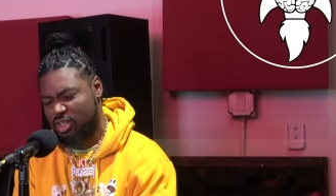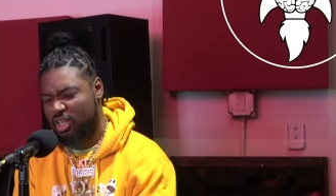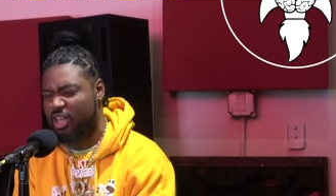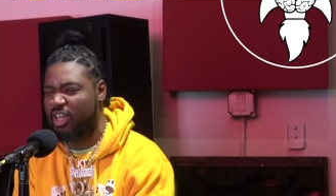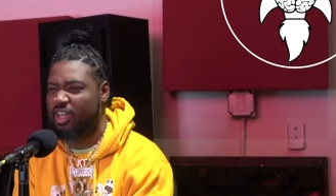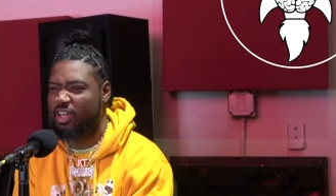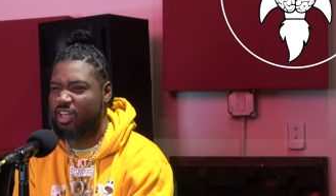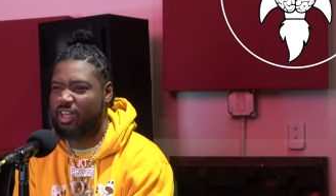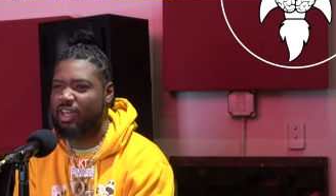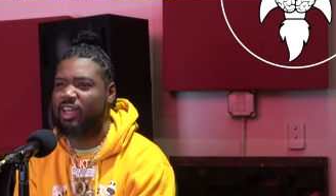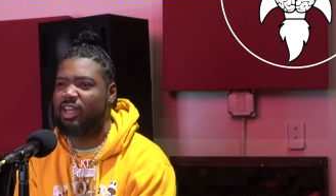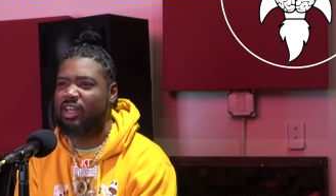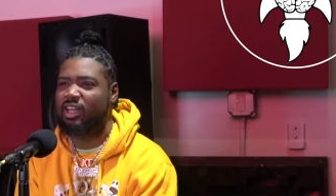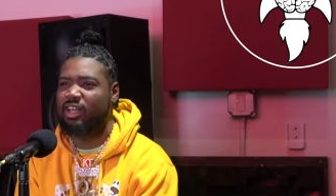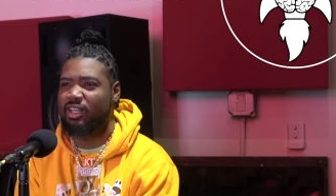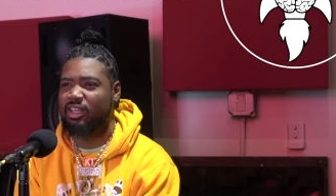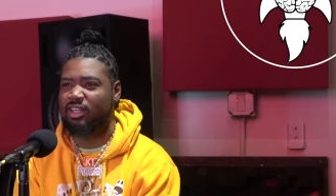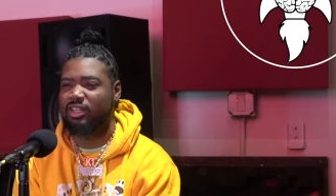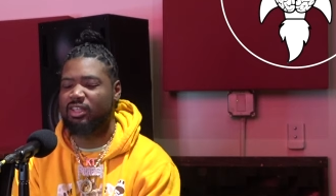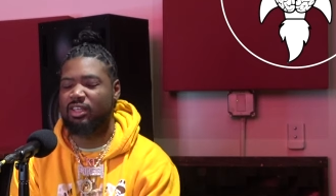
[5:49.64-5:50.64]
Yeah,
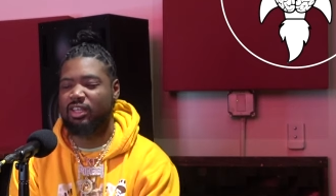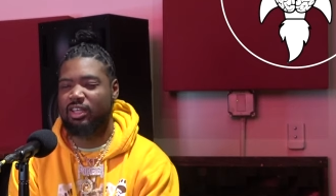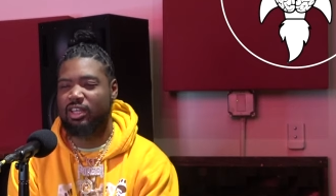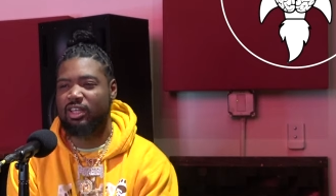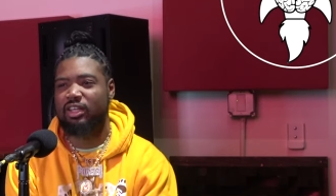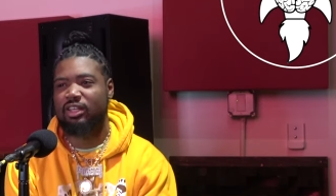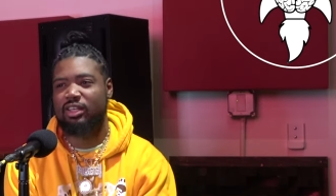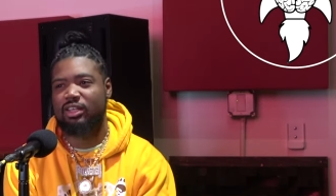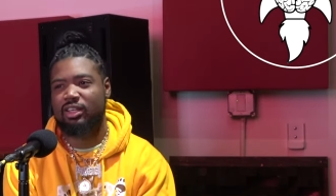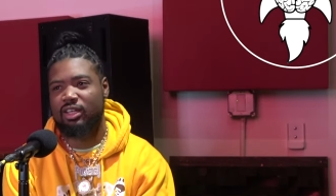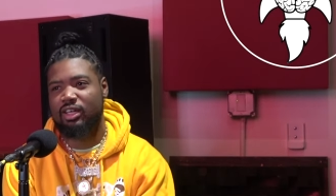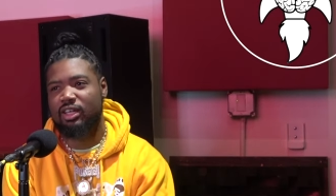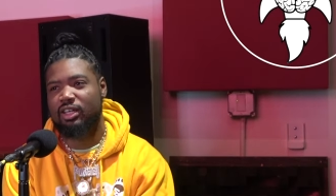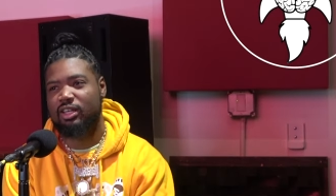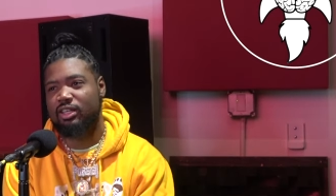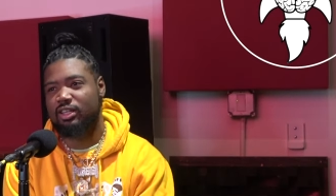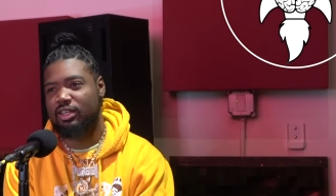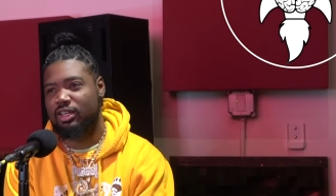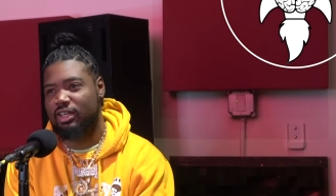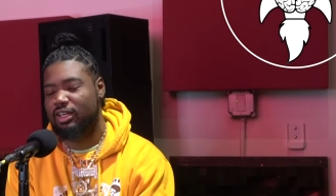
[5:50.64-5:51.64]
hella, hella,
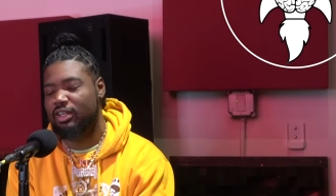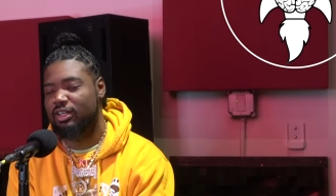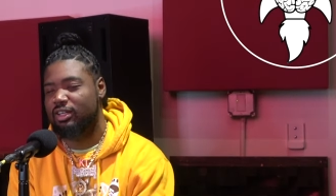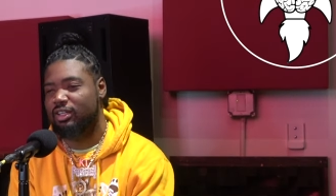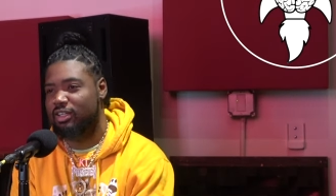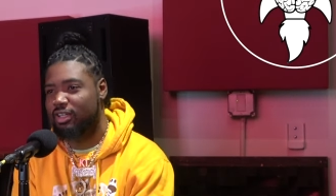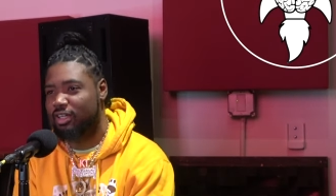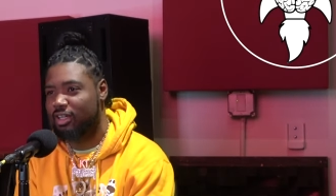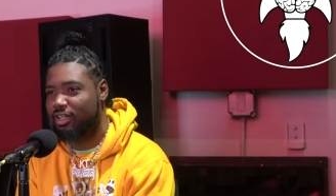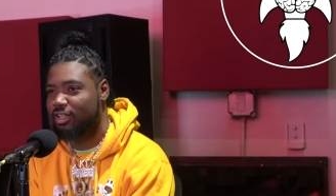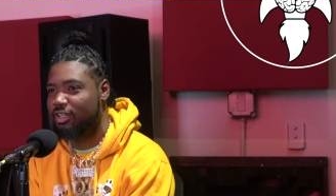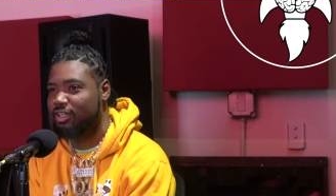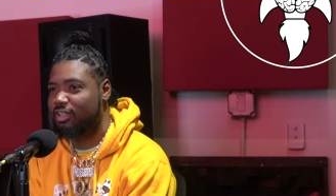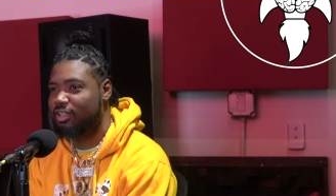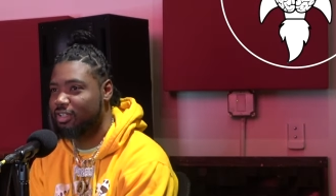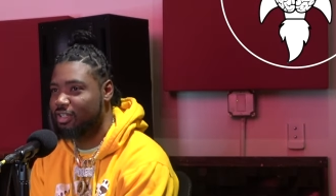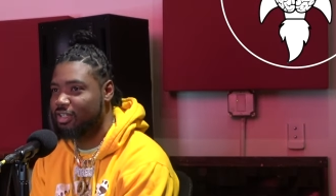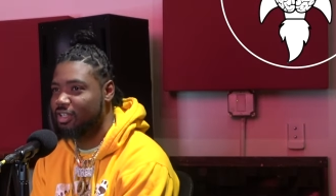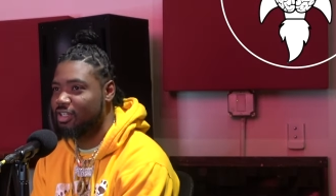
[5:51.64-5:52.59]
hella, hella, hella.